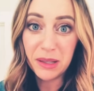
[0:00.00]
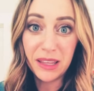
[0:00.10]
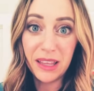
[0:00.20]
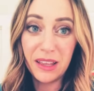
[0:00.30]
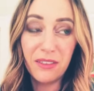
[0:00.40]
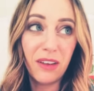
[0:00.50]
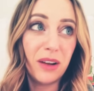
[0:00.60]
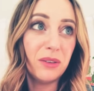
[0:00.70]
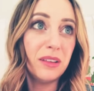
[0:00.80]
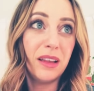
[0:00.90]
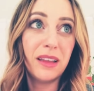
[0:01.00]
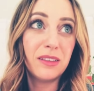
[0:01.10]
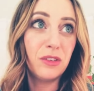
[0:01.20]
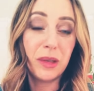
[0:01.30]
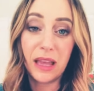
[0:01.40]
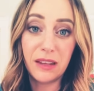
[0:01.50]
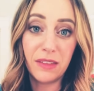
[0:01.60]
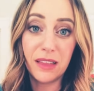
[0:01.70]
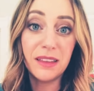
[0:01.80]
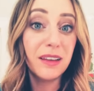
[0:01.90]
believe. I don't like doing any of
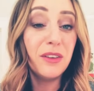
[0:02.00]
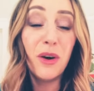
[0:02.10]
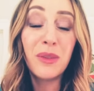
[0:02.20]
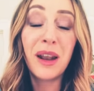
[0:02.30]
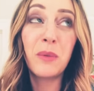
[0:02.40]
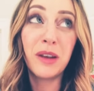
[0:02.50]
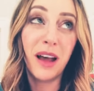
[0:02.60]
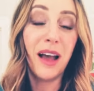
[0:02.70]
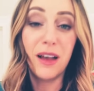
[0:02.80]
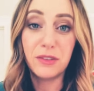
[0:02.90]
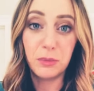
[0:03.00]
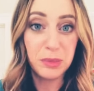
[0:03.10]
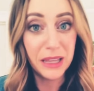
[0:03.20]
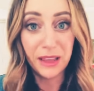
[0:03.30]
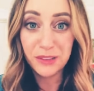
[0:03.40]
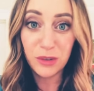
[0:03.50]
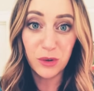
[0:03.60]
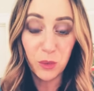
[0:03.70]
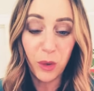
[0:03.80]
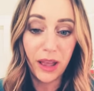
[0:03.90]
that. And I know that I would not have to play a
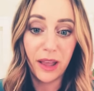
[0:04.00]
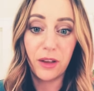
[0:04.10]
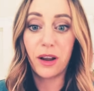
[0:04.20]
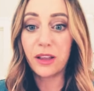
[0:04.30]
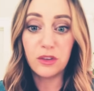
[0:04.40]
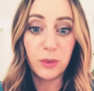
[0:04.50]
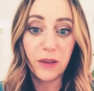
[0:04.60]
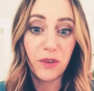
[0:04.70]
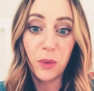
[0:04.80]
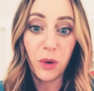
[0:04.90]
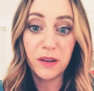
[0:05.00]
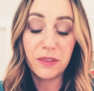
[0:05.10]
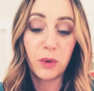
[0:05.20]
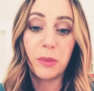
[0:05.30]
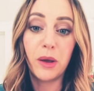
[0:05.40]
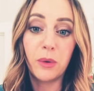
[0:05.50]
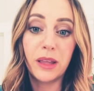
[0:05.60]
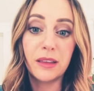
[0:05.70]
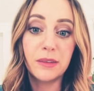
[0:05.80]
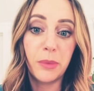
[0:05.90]
certain way or I could do whatever I want if they were my own
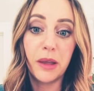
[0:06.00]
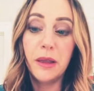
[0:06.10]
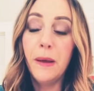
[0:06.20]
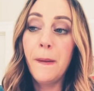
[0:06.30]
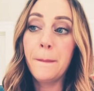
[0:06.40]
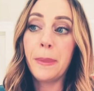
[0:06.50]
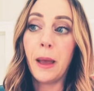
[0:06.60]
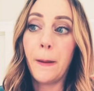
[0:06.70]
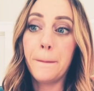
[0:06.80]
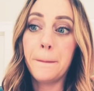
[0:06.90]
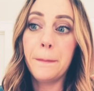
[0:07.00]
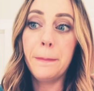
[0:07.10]
kids, but um,